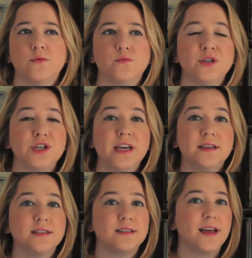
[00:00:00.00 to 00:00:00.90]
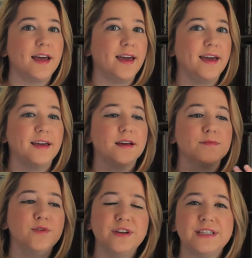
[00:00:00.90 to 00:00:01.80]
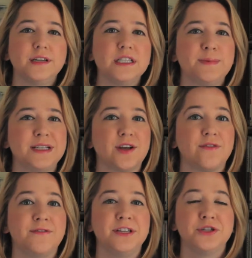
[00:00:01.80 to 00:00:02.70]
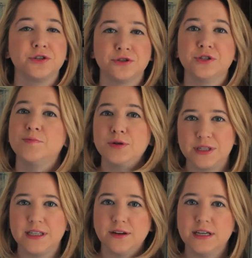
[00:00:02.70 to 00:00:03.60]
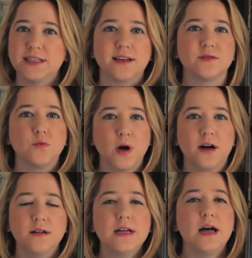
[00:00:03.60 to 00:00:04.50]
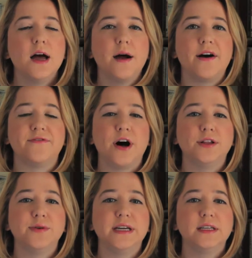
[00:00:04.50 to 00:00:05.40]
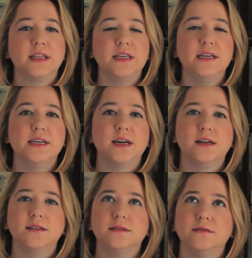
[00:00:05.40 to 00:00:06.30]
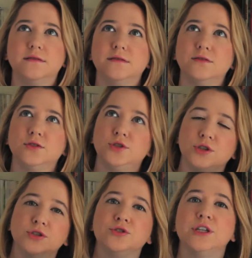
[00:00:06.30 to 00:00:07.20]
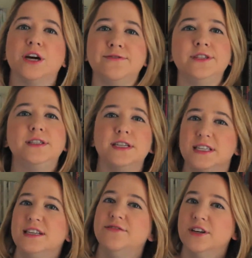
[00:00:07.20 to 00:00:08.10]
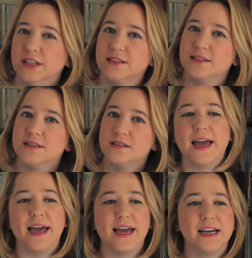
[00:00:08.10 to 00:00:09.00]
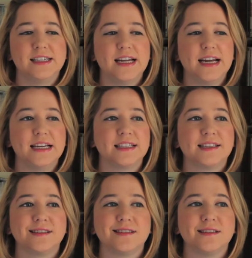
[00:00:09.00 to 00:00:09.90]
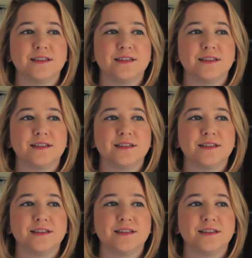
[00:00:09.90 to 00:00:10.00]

which is a movie series based off of a children's book series as well, following the children of Disney villains. And it's